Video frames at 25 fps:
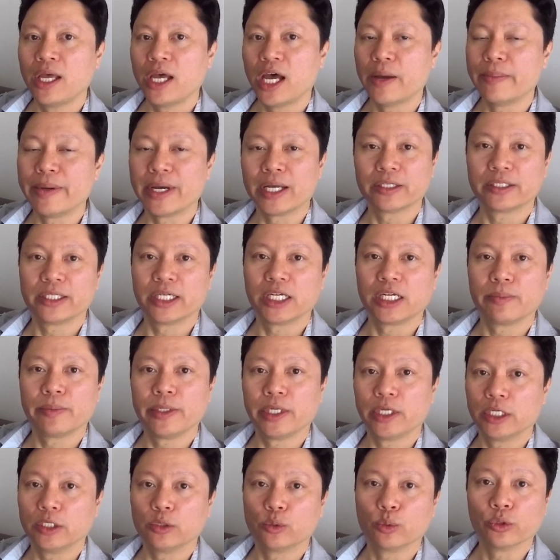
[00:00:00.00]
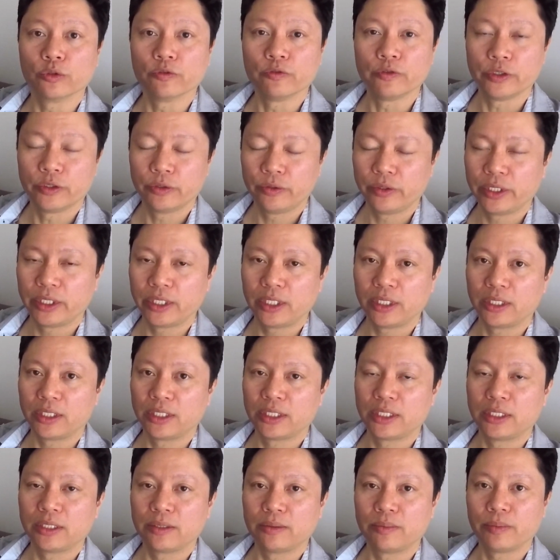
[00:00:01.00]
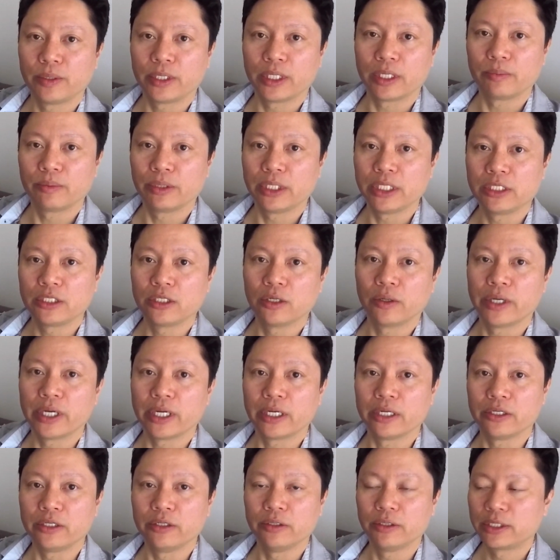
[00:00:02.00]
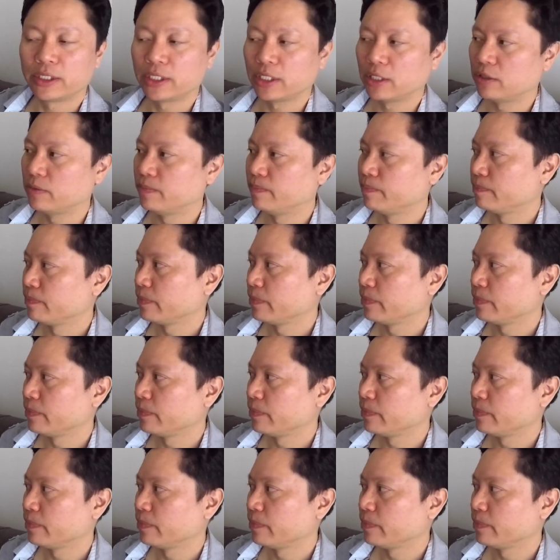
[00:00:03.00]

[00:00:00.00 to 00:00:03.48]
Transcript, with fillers: about sending me a review unit, please go ahead and do so.